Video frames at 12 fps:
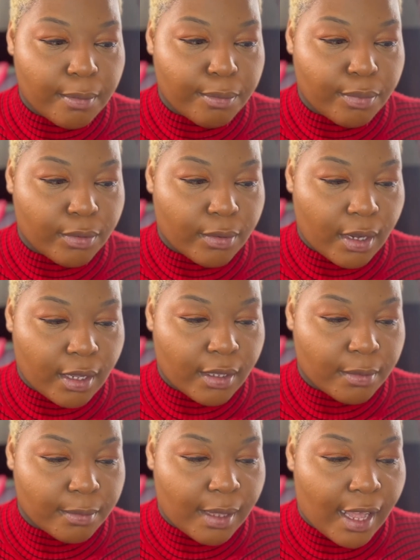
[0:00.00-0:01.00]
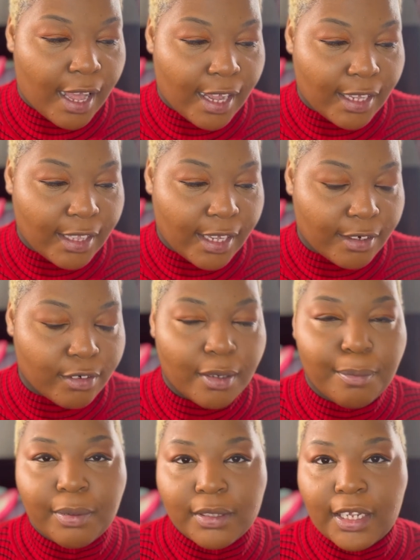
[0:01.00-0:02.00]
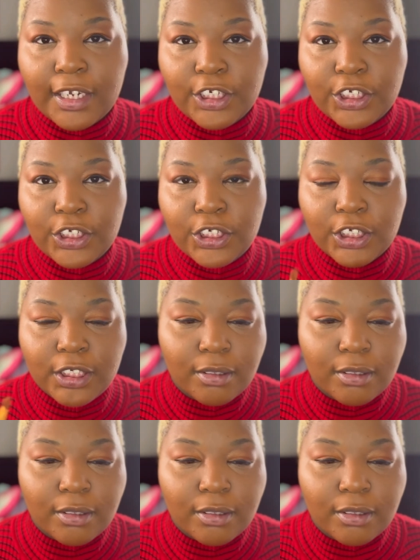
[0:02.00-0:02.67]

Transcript: highlighter and blush.